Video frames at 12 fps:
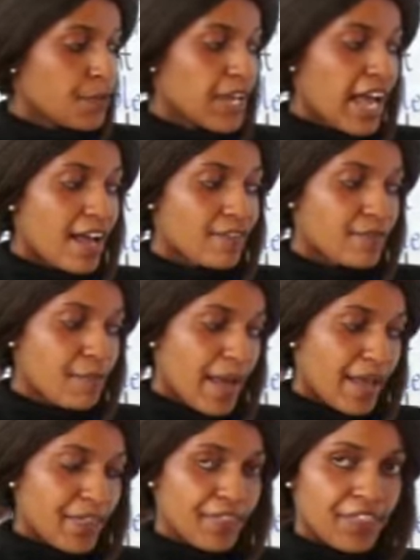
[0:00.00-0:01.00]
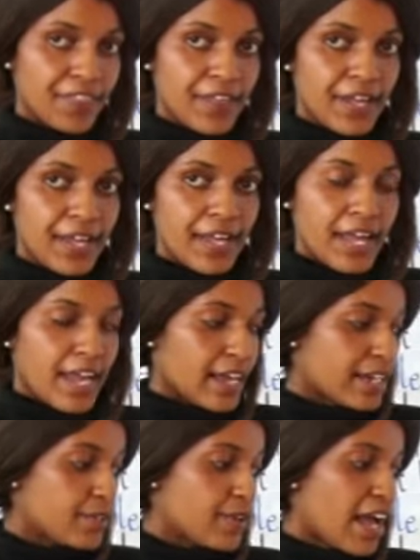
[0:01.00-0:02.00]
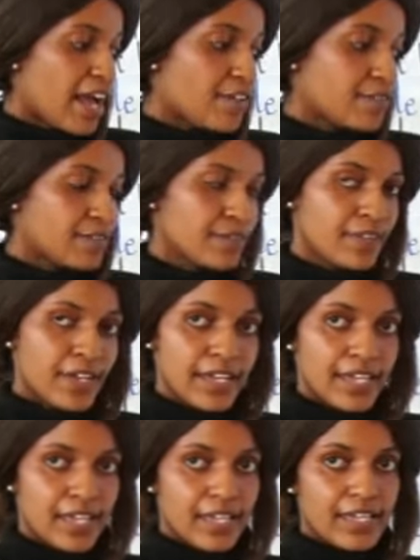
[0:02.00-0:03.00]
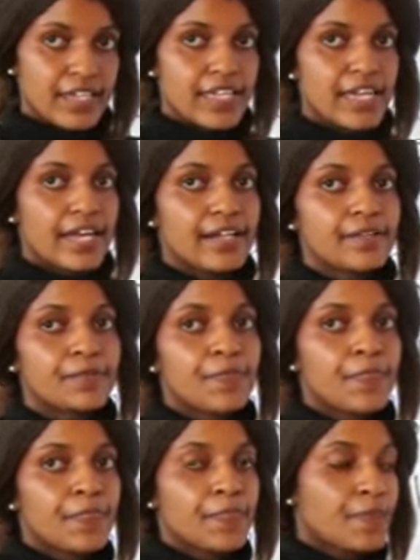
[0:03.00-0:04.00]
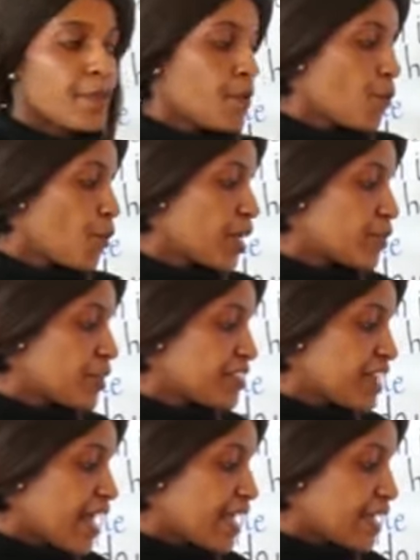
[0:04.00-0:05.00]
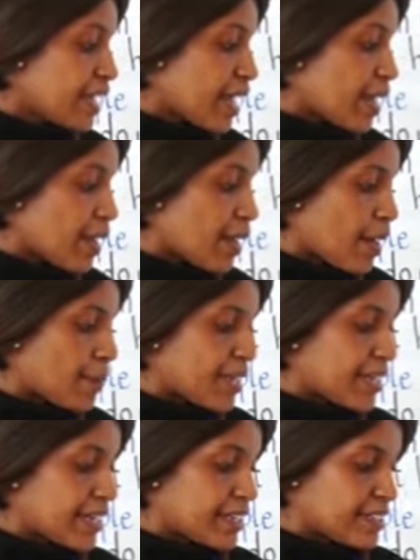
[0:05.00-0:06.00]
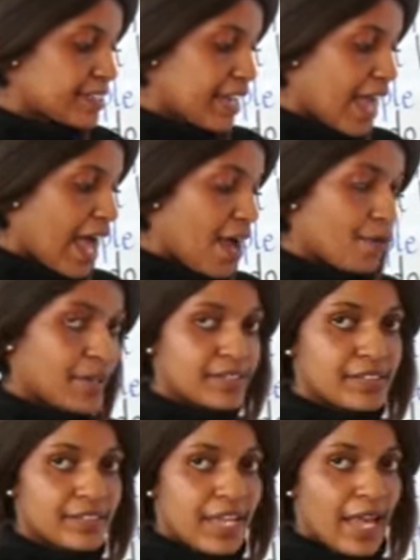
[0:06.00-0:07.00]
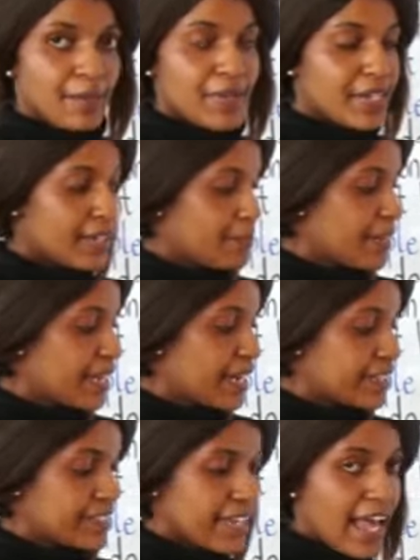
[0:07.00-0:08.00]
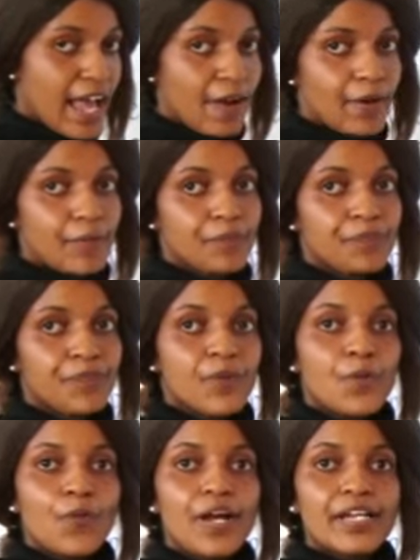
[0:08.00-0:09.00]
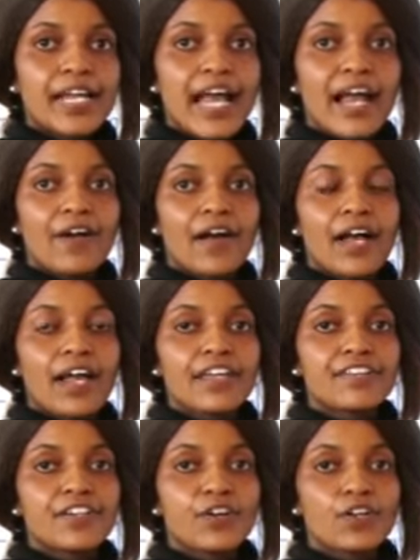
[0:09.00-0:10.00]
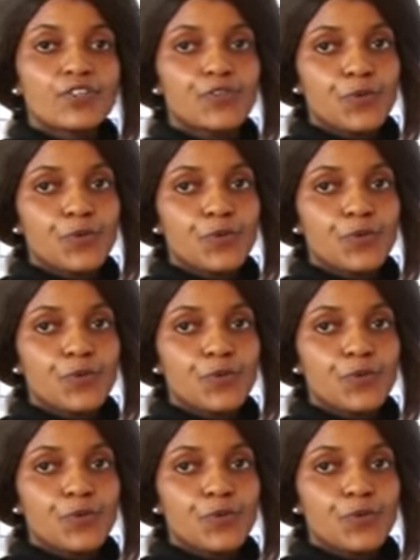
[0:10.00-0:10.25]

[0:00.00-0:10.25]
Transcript: we have month, and we have year. When we say a minute hour, I mean minute hour. 1 hour is equal